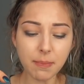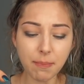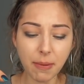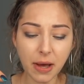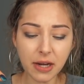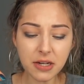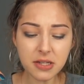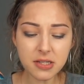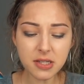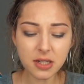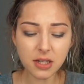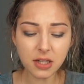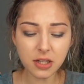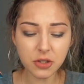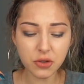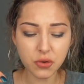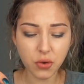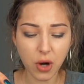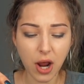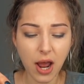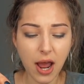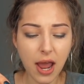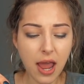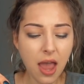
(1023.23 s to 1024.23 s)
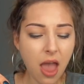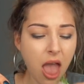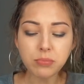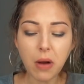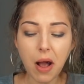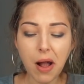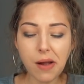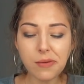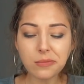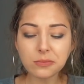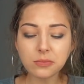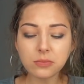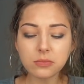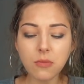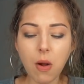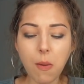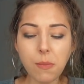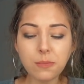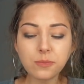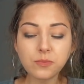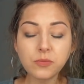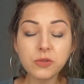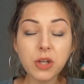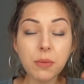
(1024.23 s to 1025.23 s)
bun is a little dry, but
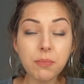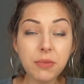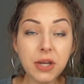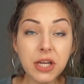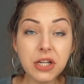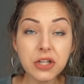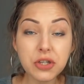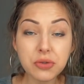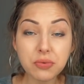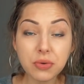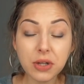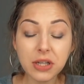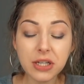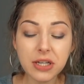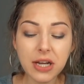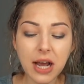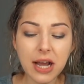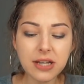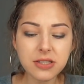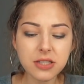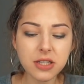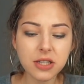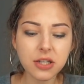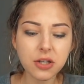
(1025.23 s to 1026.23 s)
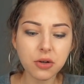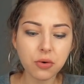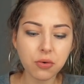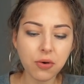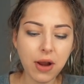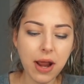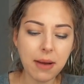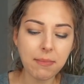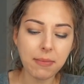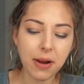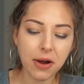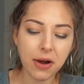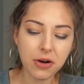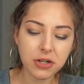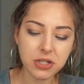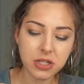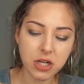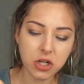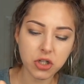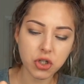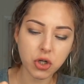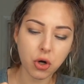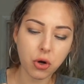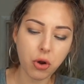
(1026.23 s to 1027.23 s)
the meat is really nice and the cranberries,
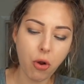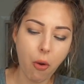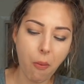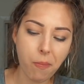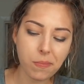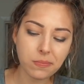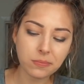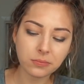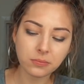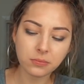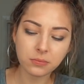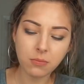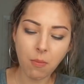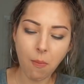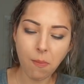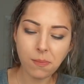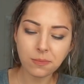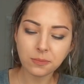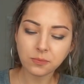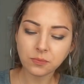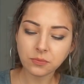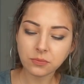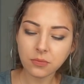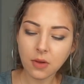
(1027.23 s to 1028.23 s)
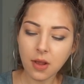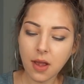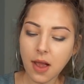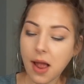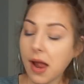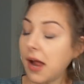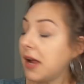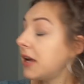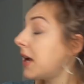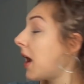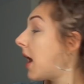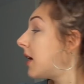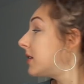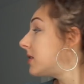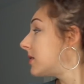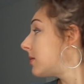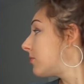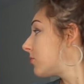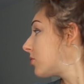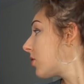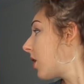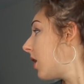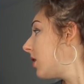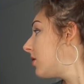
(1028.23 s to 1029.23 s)
I'll show you. Hey guys,
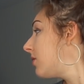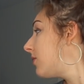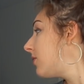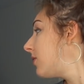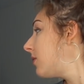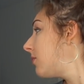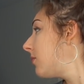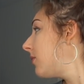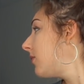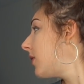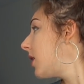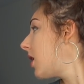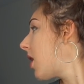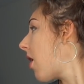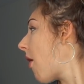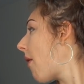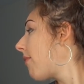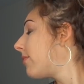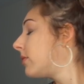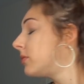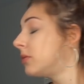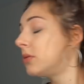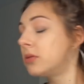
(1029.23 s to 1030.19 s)
I'm trying to film a video.